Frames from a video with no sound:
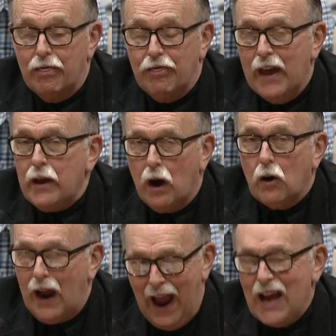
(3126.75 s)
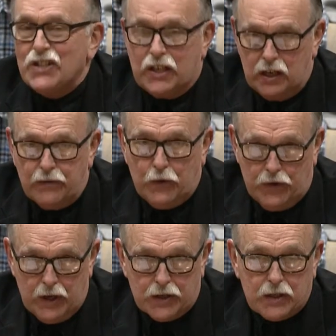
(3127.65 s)
They are asking for
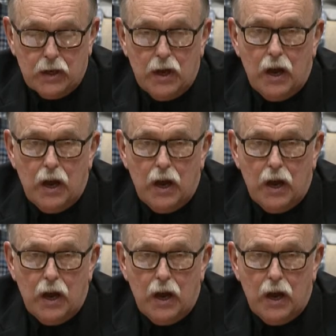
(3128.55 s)
this.